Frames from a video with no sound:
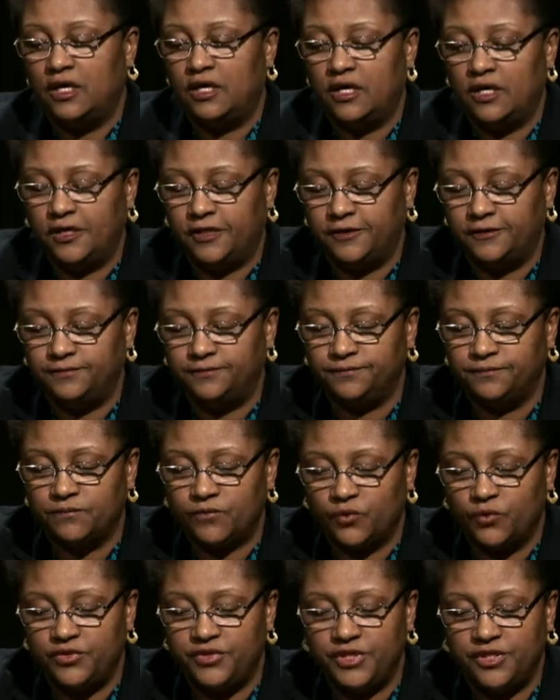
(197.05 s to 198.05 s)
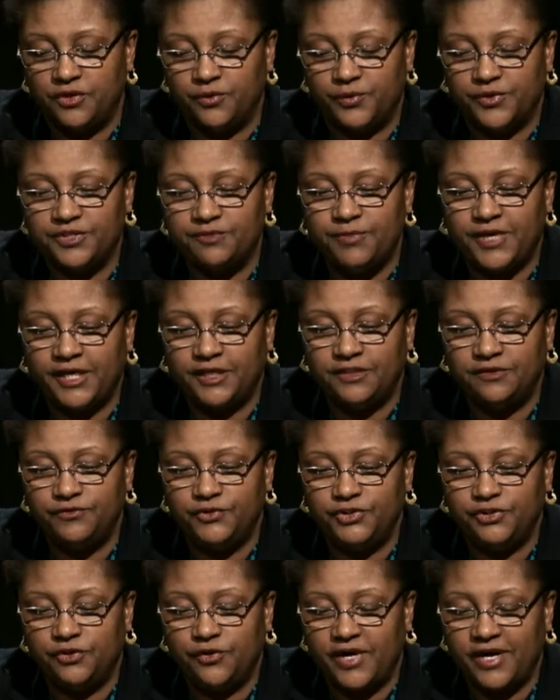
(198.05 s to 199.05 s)
um, within the respective
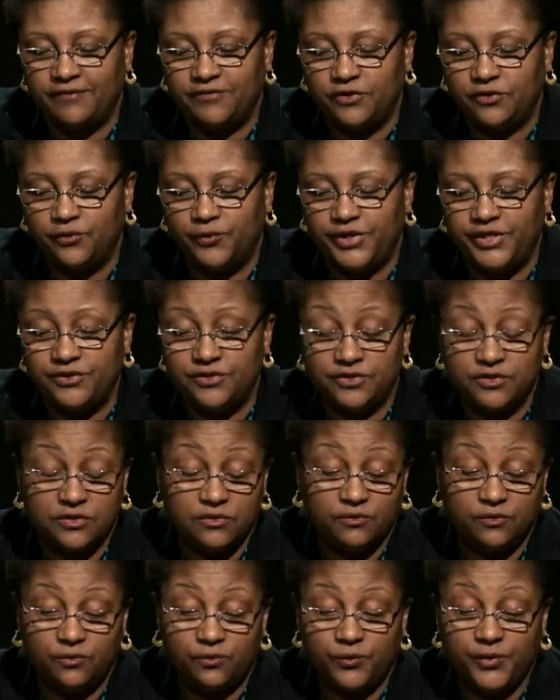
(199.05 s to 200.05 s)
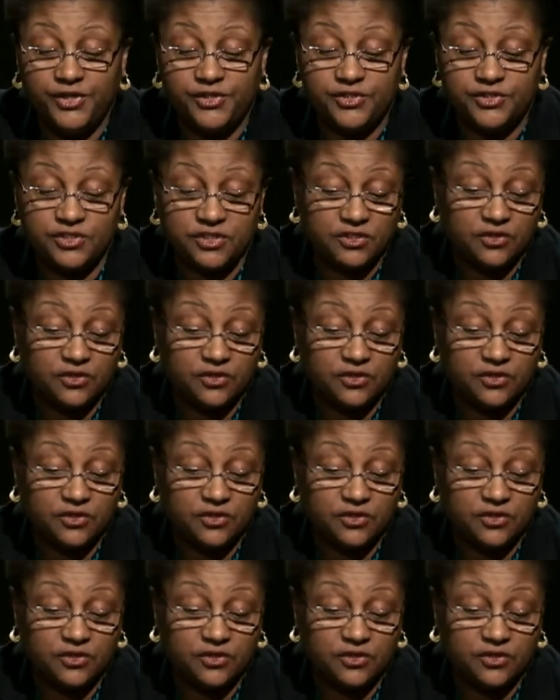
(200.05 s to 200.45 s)
geographical reasons, regions.